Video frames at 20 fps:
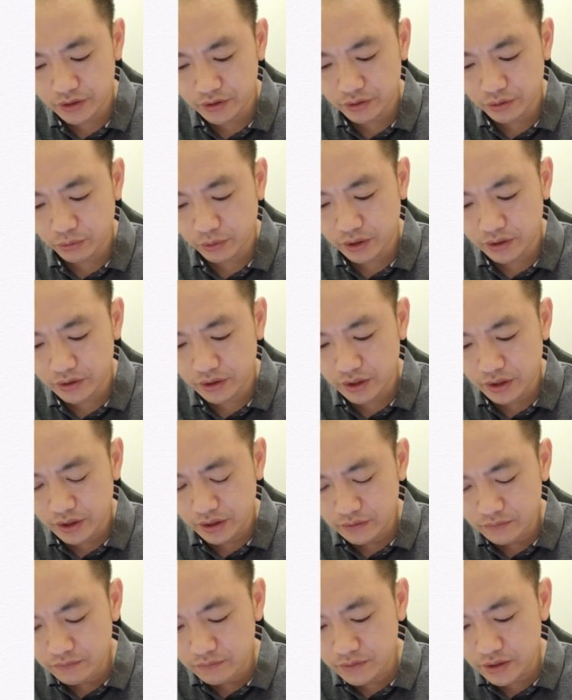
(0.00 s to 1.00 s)
So
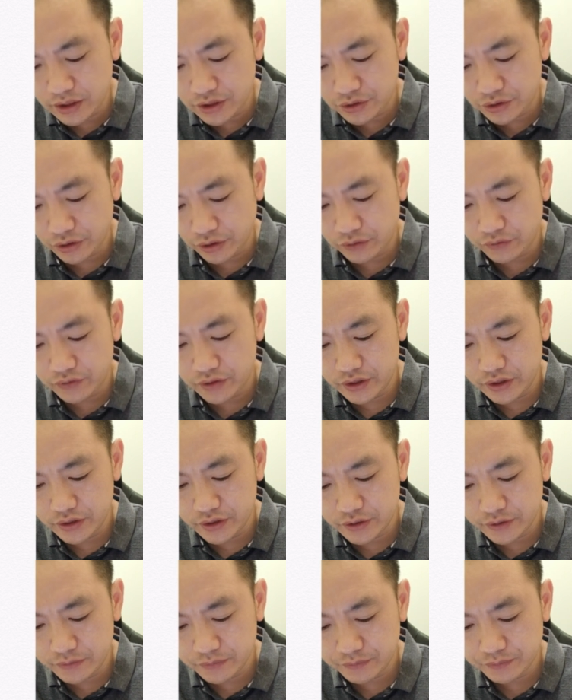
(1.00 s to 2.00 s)
each of
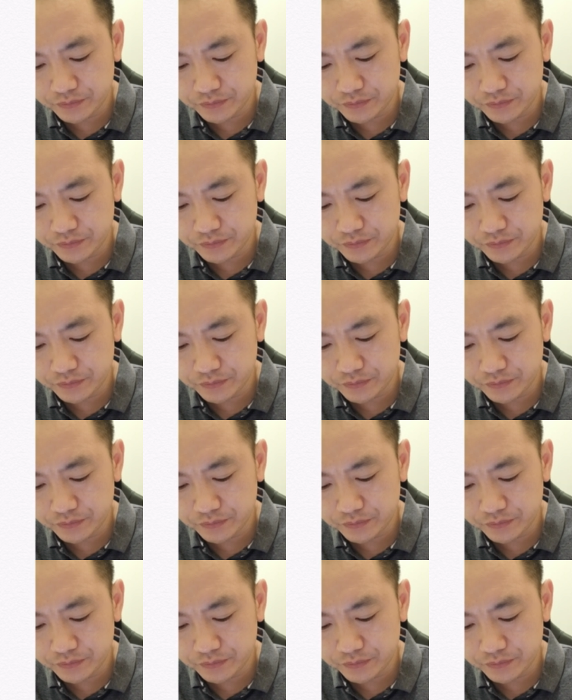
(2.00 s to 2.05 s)
this